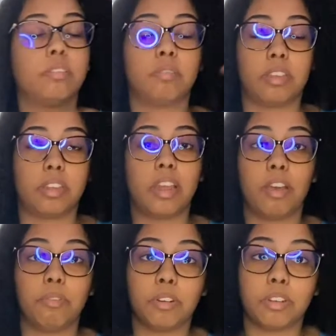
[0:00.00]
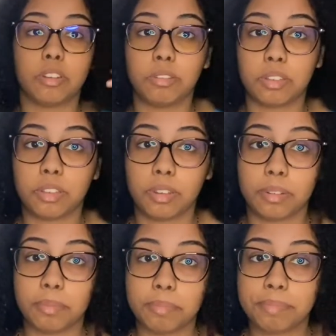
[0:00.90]
like an hour ago, so
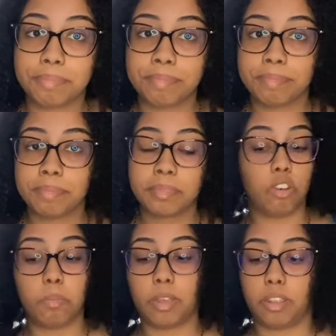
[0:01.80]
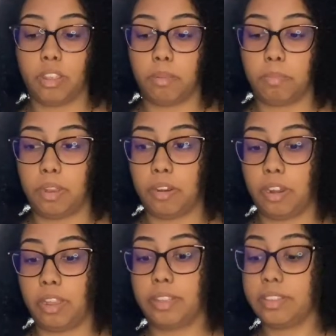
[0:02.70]
don't mind the
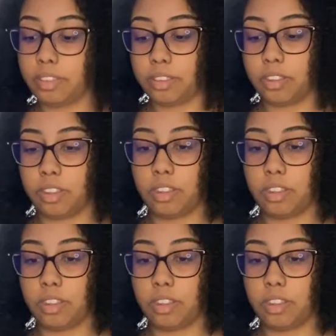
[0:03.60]
appearance.